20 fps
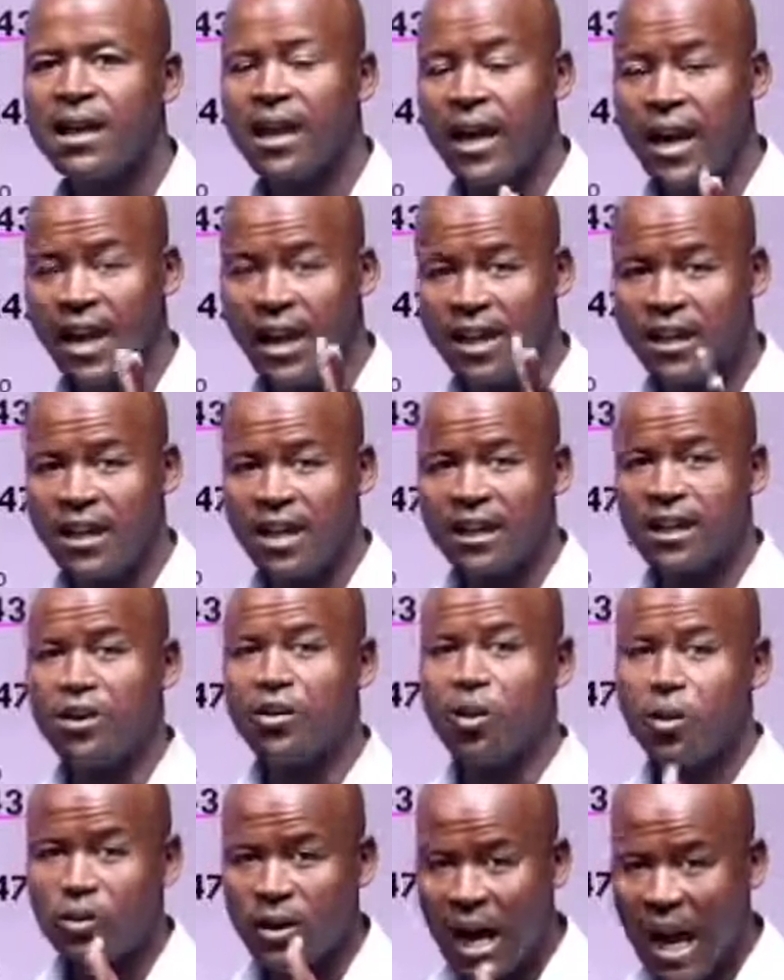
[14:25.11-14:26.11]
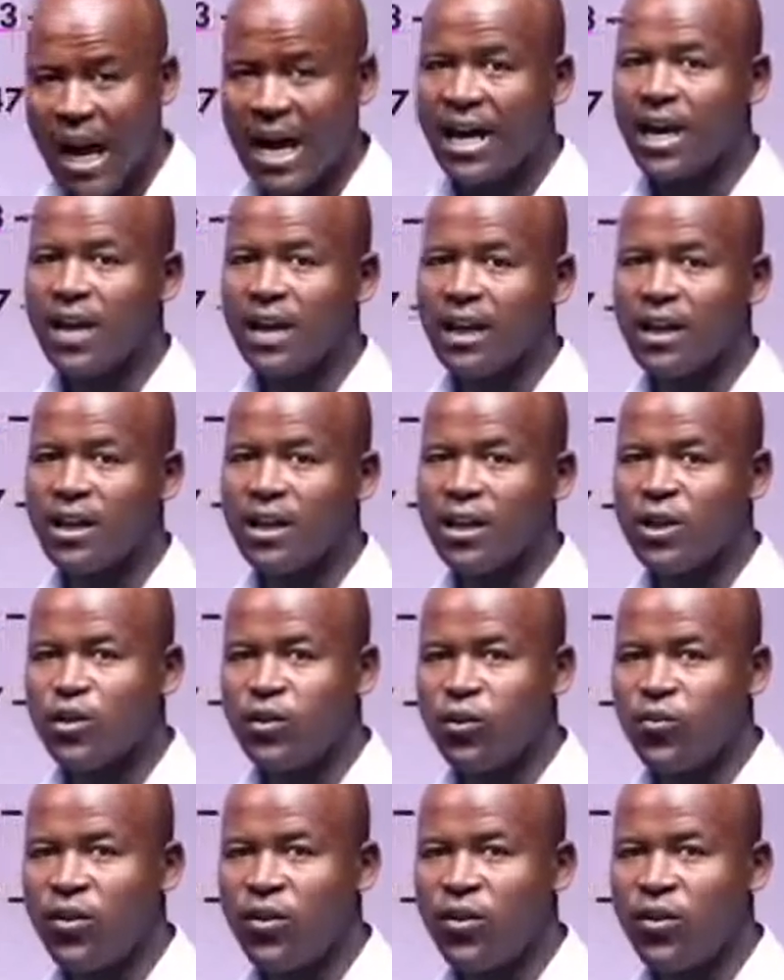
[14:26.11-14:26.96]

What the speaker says: and an unknown angle, to